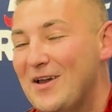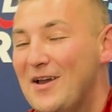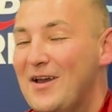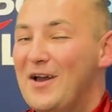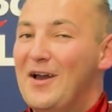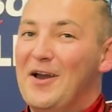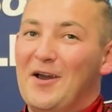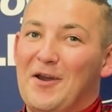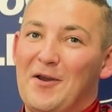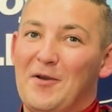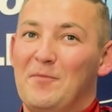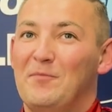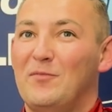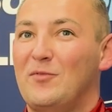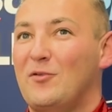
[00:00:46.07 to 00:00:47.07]

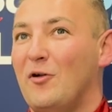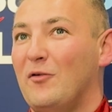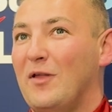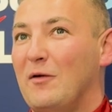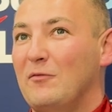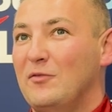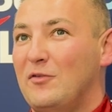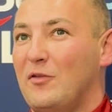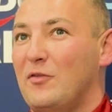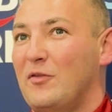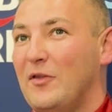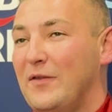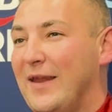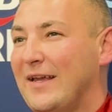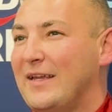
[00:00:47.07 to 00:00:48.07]
So that was
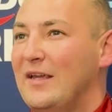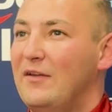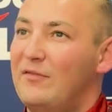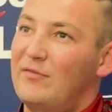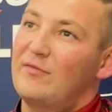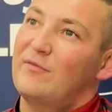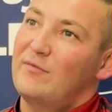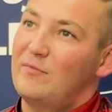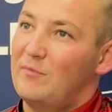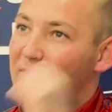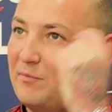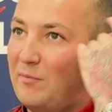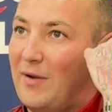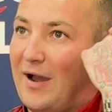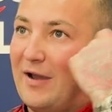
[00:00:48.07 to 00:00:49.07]
the negative
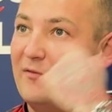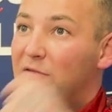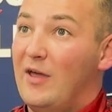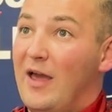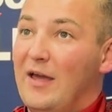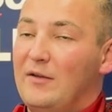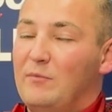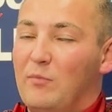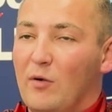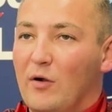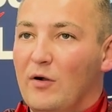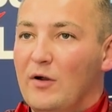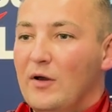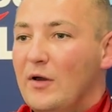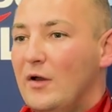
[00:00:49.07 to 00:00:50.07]
part of the head,
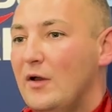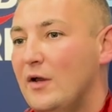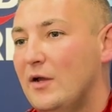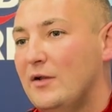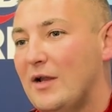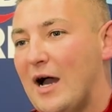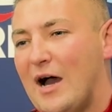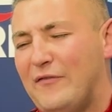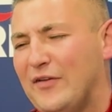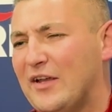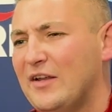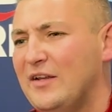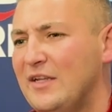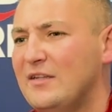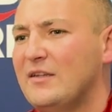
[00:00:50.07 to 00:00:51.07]
but now I think I
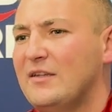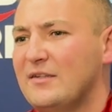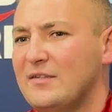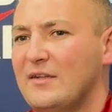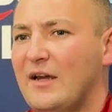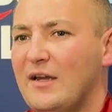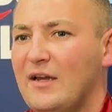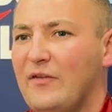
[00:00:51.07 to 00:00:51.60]
needed it tonight.